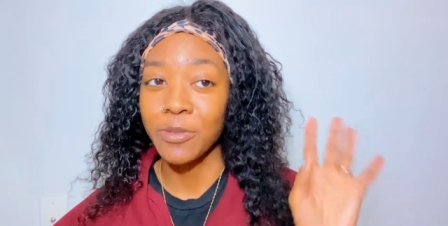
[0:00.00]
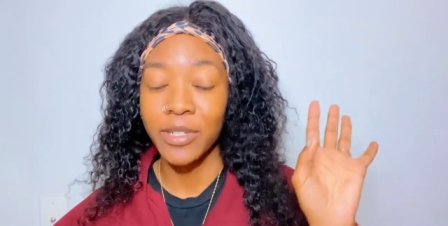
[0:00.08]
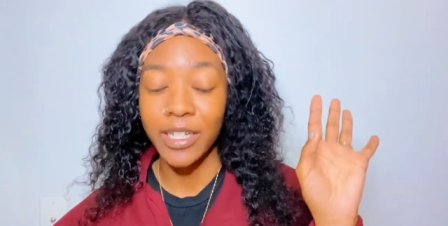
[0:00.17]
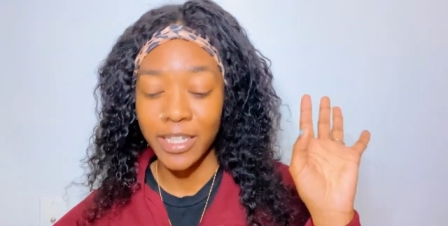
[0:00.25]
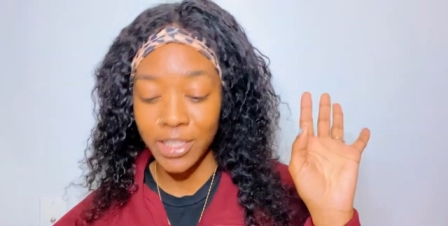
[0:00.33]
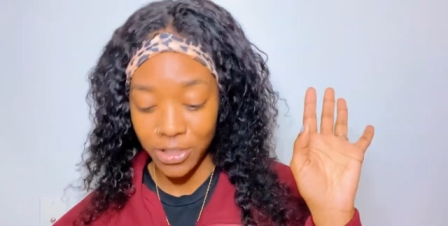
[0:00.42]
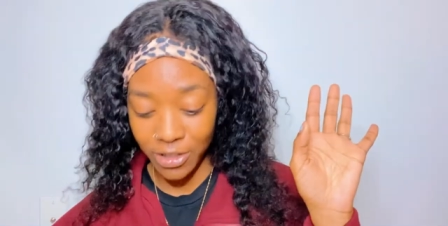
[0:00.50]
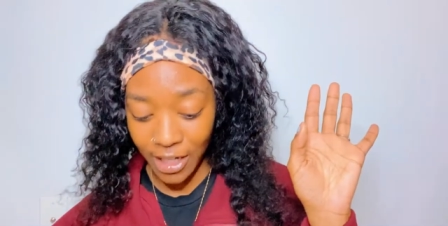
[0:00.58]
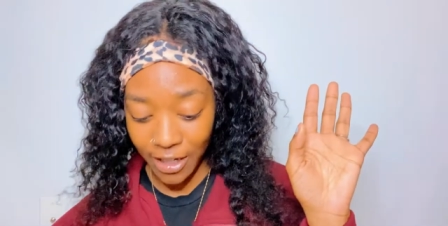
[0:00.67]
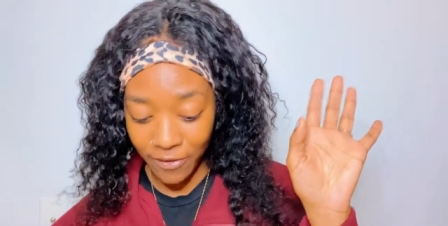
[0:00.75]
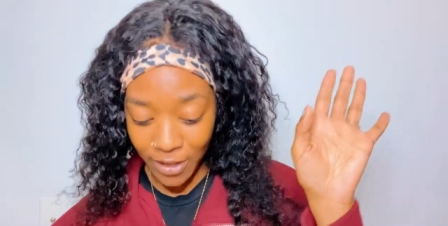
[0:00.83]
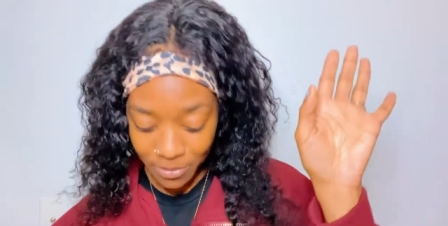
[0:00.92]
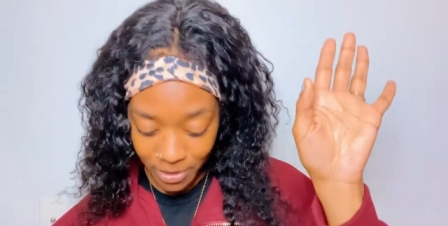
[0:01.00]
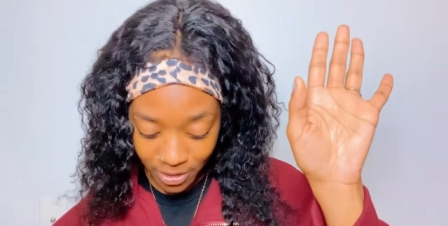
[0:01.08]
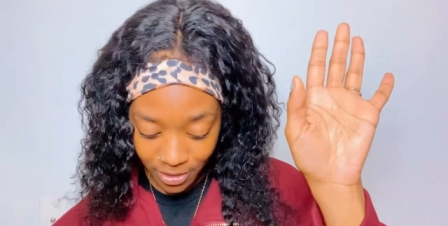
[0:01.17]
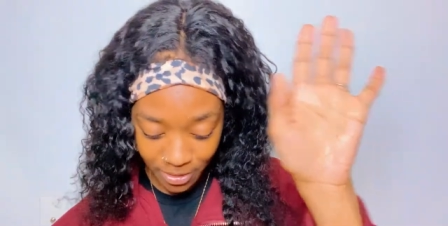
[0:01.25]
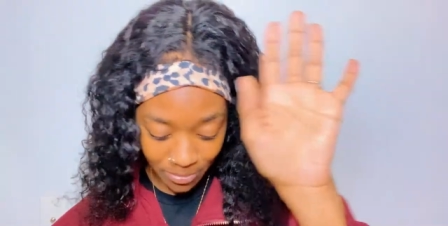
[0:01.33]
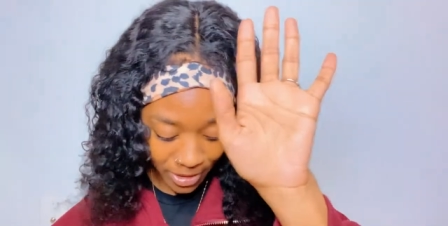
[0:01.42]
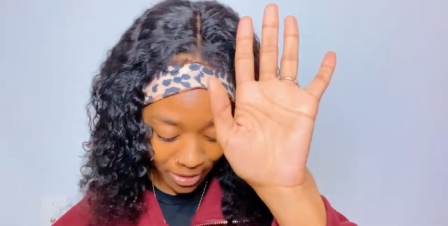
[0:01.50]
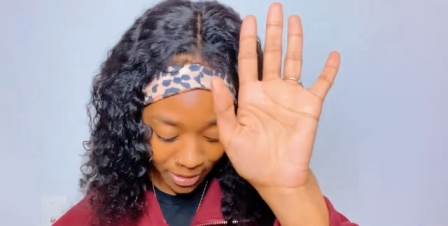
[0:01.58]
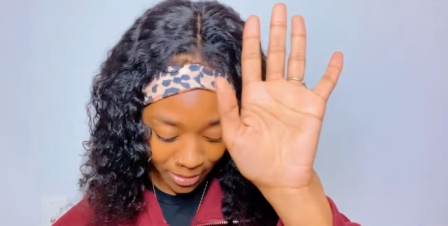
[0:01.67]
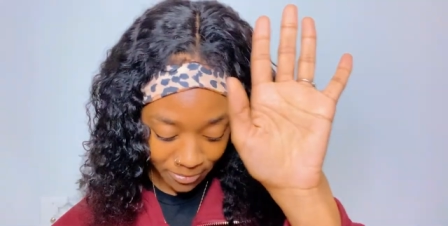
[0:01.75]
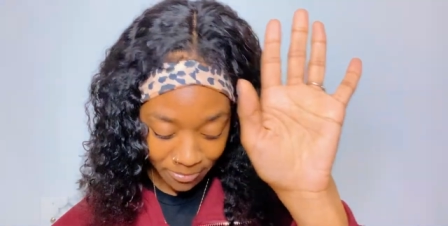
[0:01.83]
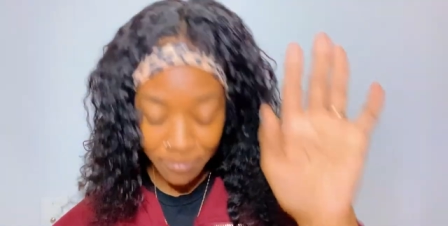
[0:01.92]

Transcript: really ended your life. I'm sorry. I'm sorry.